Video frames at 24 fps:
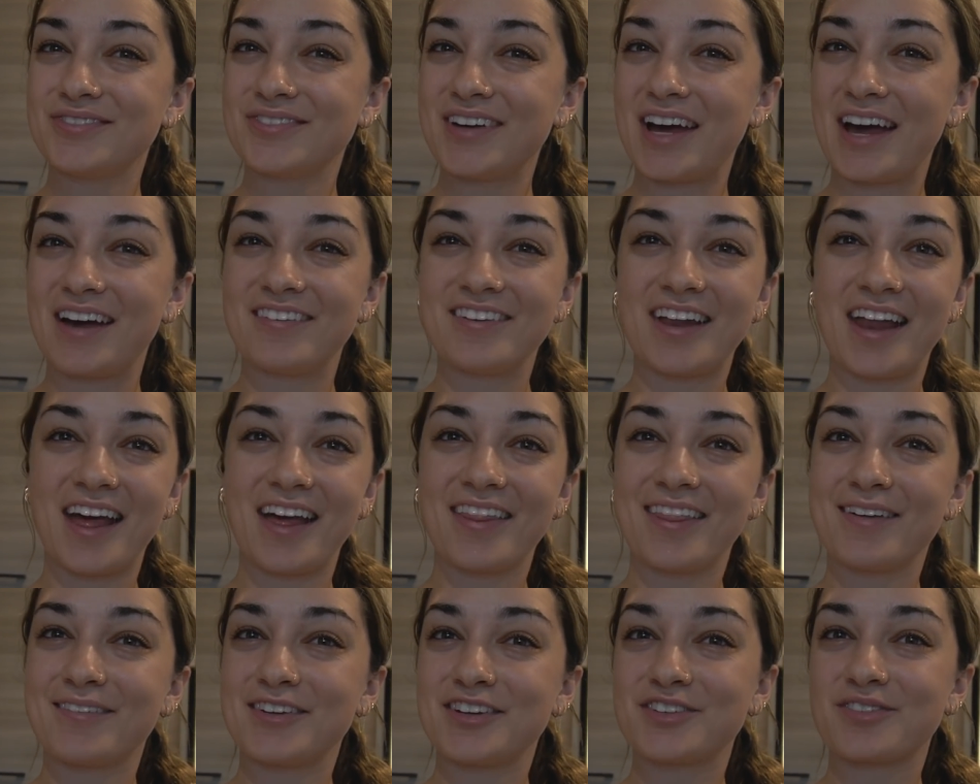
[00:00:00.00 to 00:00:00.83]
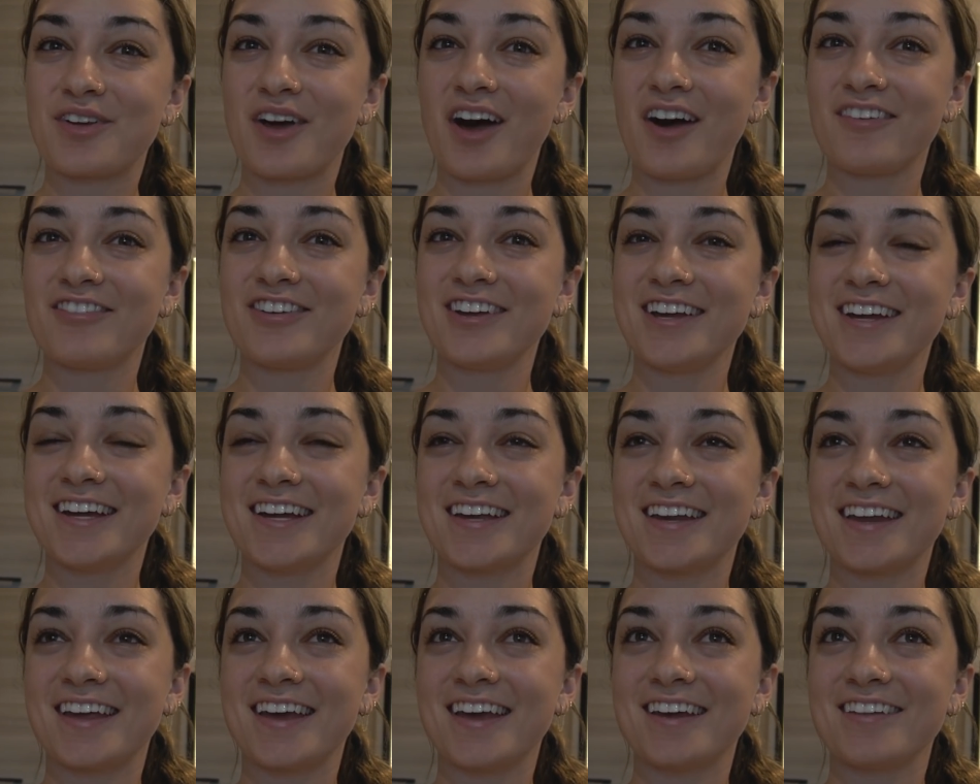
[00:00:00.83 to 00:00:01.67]
I haven't had that much coffee
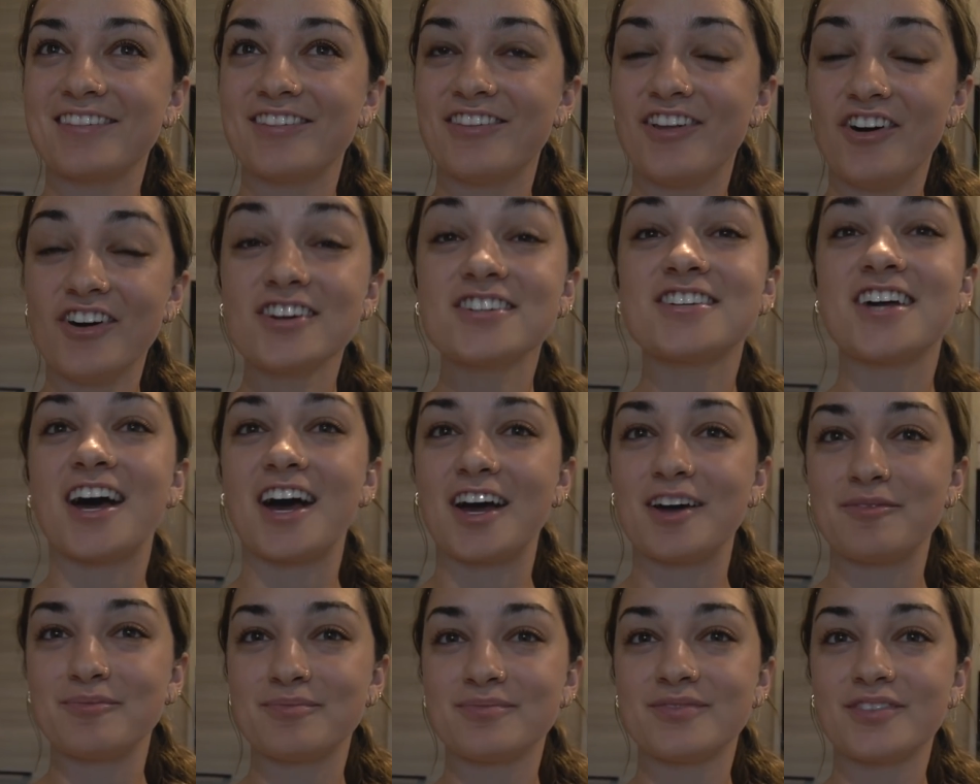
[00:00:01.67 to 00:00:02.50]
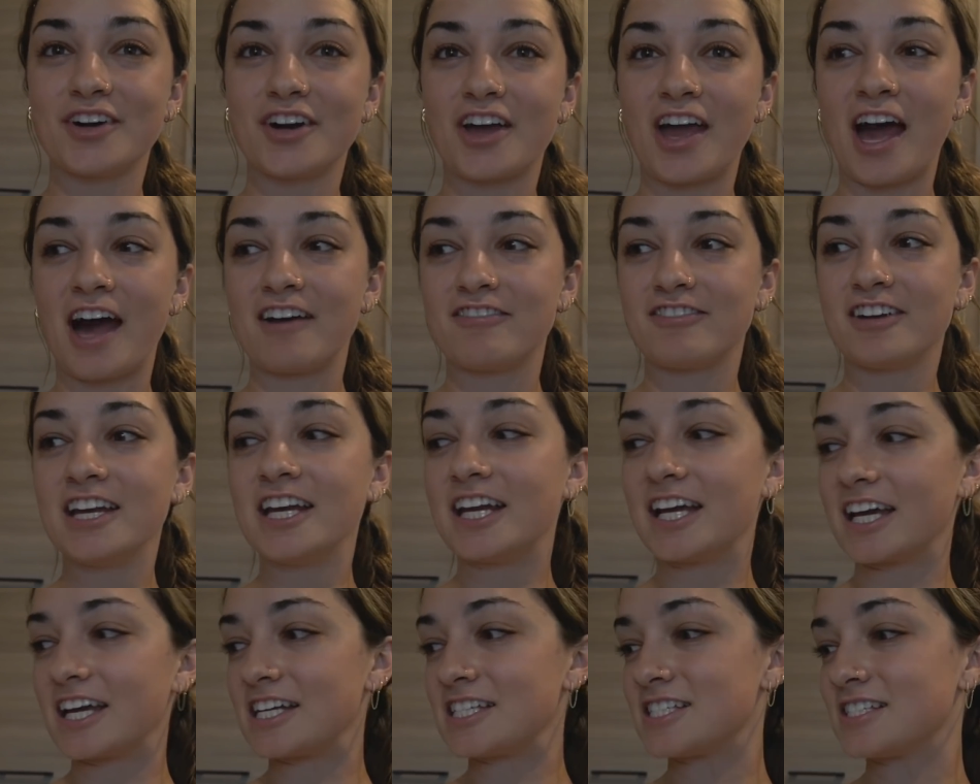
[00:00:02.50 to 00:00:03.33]
in a long time, or
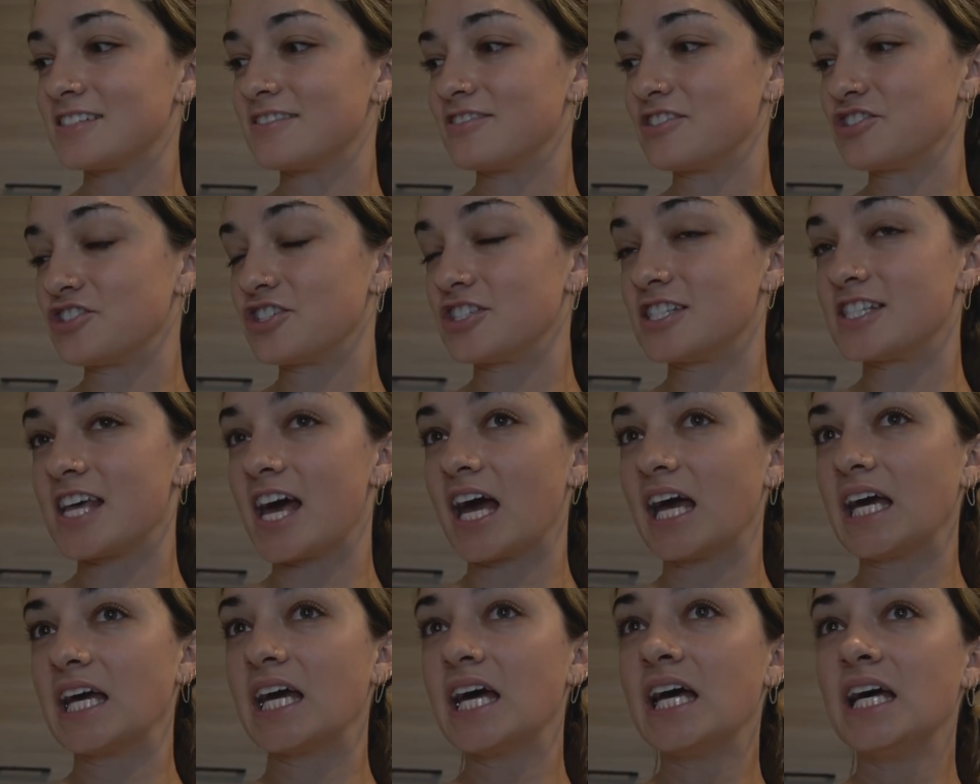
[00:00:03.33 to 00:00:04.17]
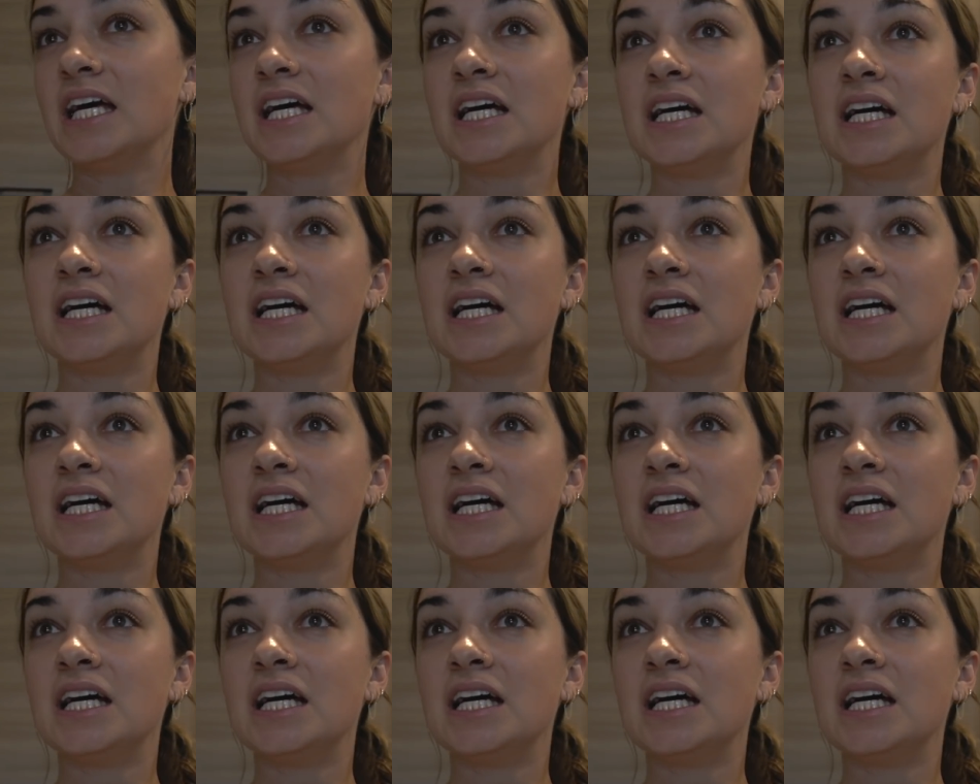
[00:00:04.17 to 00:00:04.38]
caffeine, I guess you should say.